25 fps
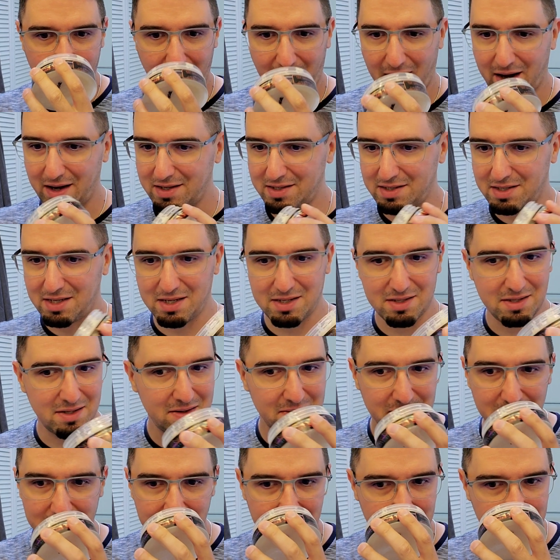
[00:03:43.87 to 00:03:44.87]
any
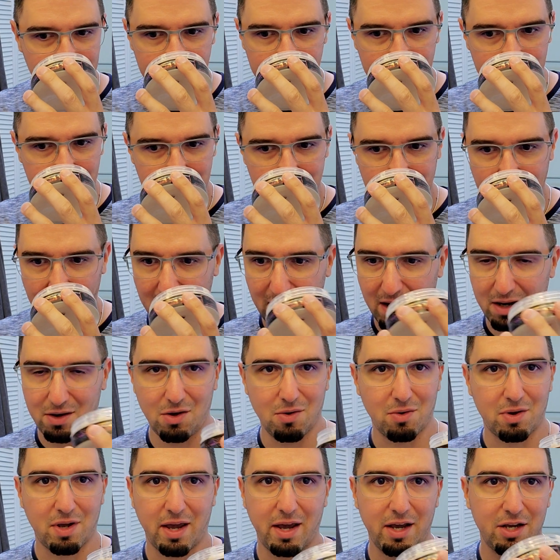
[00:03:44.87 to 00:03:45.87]
season, any
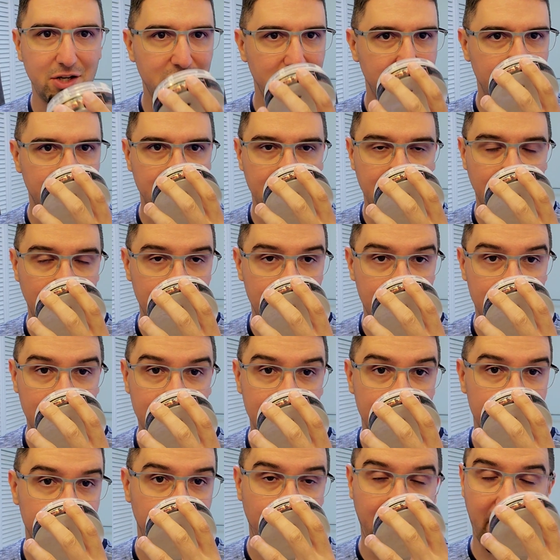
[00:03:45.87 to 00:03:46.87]
occasion.
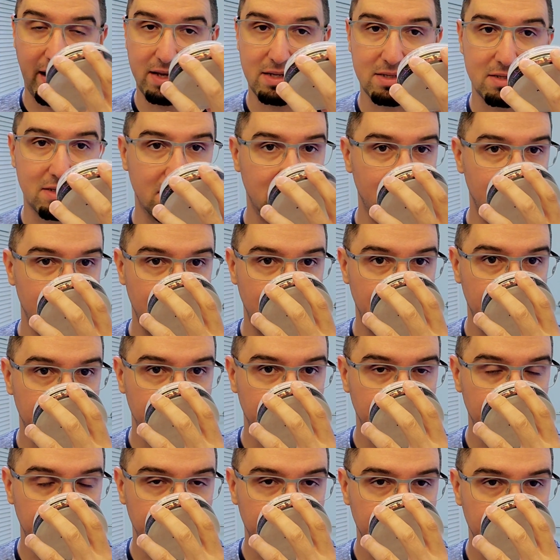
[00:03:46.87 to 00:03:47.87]
It's excellent.
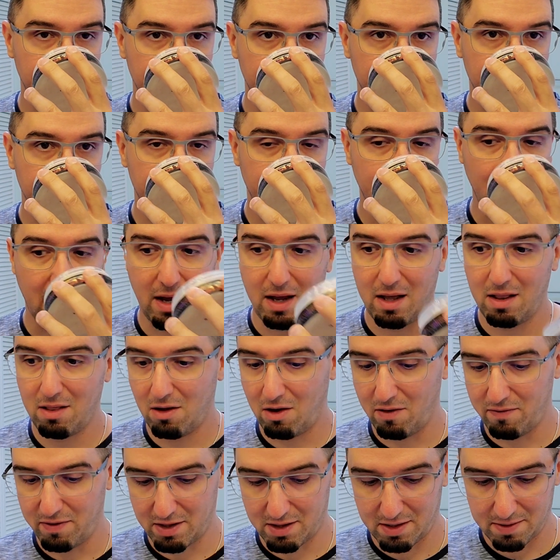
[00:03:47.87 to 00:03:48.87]
I
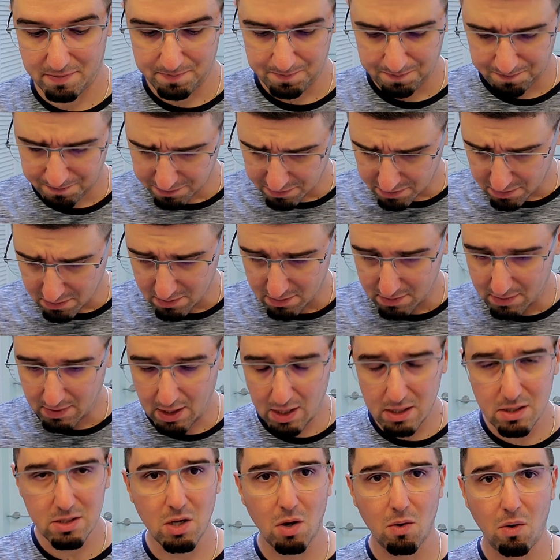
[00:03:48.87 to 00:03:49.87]
love it.
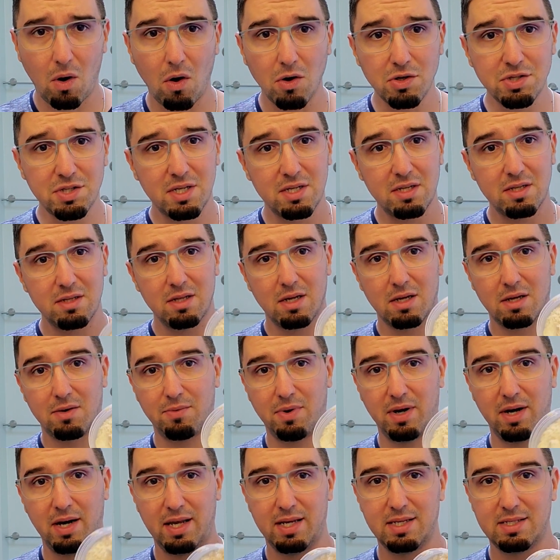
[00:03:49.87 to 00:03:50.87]
So Austin
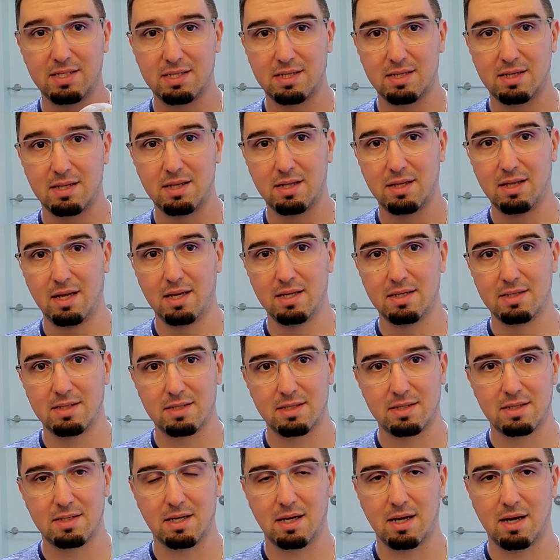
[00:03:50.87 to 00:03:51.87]
released
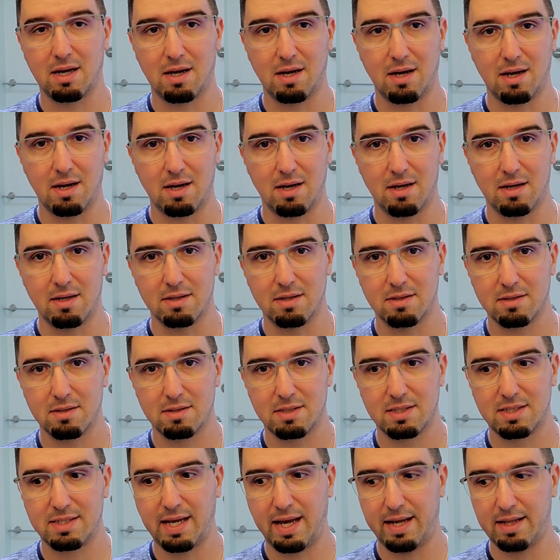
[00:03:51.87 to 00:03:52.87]
this
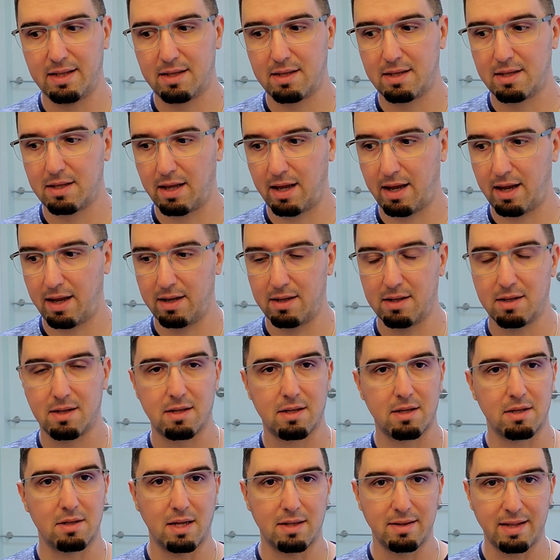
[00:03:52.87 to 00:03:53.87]
set and
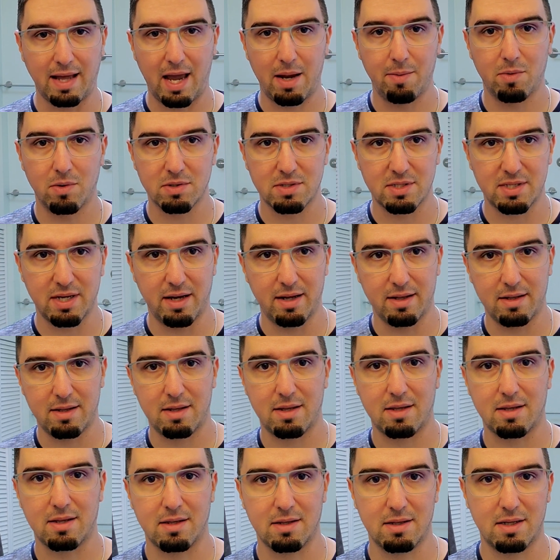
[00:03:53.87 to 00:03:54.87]
Nanaimo set.
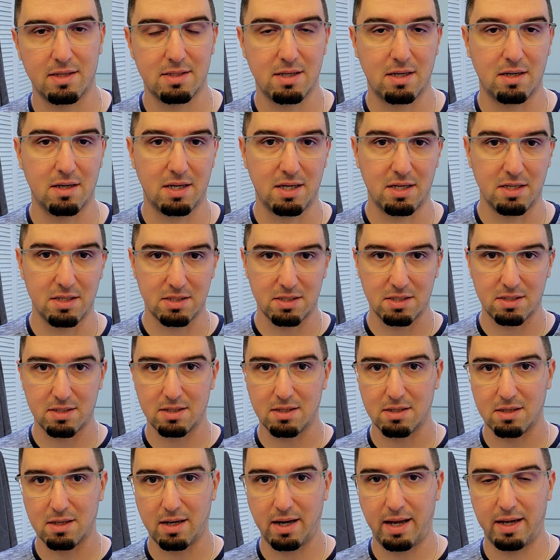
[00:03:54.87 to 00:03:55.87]
These are
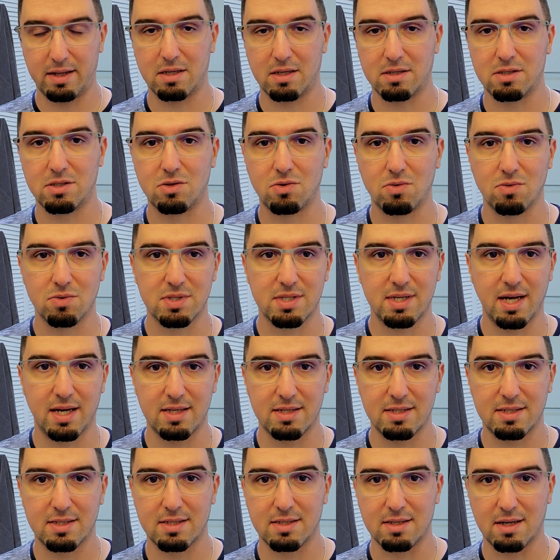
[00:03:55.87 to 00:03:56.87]
his latest two
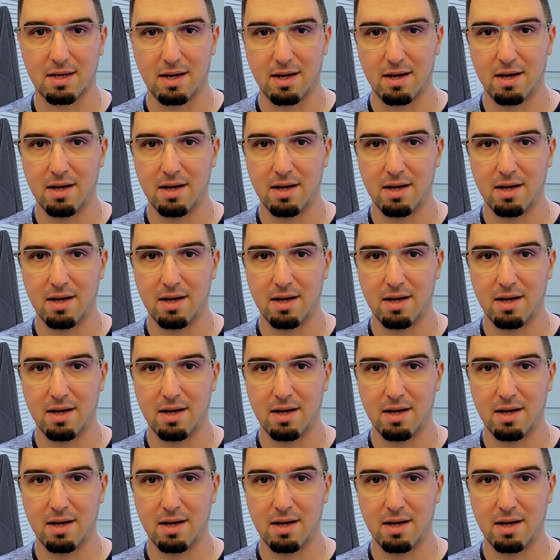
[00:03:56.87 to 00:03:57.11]
sets